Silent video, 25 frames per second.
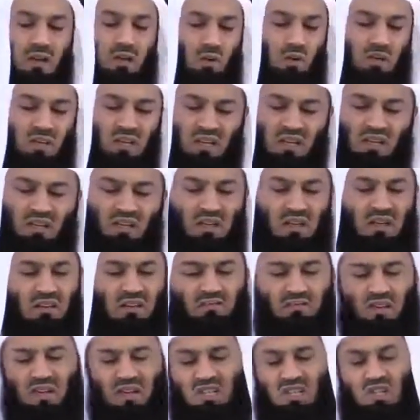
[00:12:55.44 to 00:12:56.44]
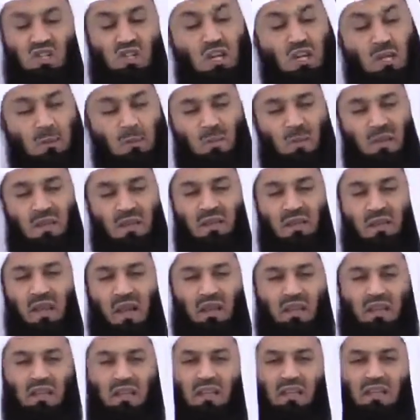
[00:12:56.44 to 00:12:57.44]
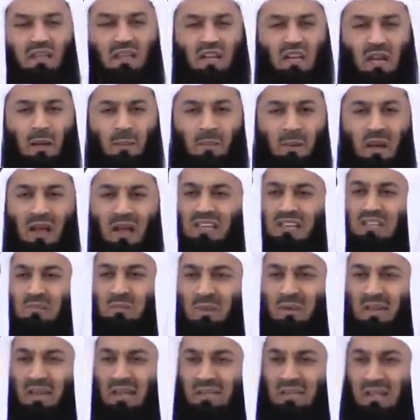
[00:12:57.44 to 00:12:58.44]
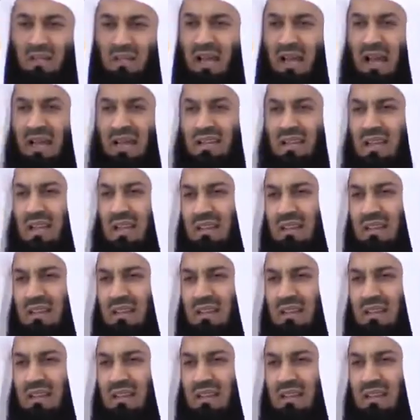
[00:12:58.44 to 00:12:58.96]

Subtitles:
are looking very sleepy and they get up last minute and